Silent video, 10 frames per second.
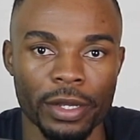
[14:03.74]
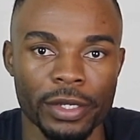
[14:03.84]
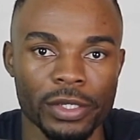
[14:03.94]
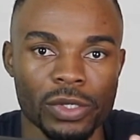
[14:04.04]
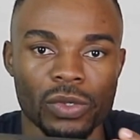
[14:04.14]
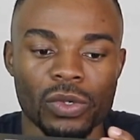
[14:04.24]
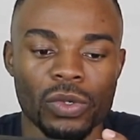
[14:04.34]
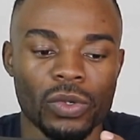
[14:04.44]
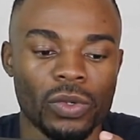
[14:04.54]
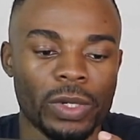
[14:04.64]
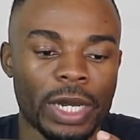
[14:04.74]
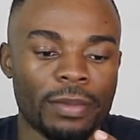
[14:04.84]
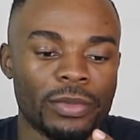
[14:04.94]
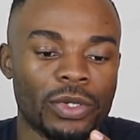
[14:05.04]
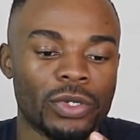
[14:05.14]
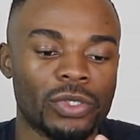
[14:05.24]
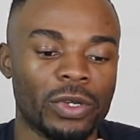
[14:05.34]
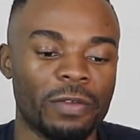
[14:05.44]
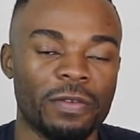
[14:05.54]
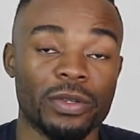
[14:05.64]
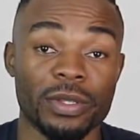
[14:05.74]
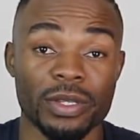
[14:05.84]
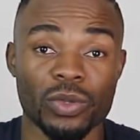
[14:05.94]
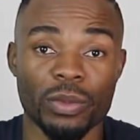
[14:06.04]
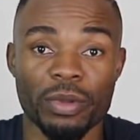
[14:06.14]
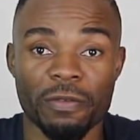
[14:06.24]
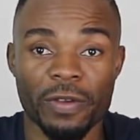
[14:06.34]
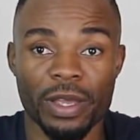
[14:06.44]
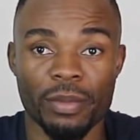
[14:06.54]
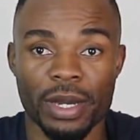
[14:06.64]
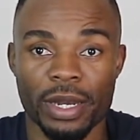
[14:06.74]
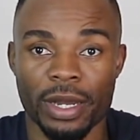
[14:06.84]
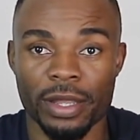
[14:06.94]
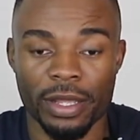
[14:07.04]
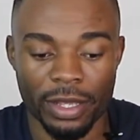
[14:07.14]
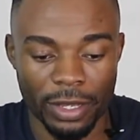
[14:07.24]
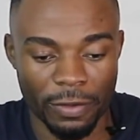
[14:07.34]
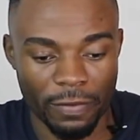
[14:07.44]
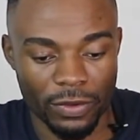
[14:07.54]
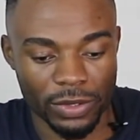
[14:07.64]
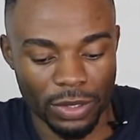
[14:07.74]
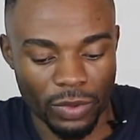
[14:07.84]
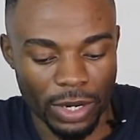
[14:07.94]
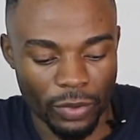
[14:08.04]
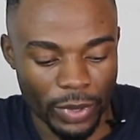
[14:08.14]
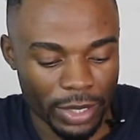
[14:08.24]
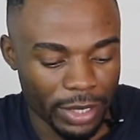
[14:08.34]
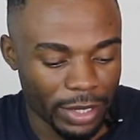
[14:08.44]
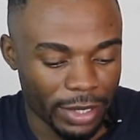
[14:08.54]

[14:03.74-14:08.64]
So I'm not sure if this will be fair, but I think if you still want to win,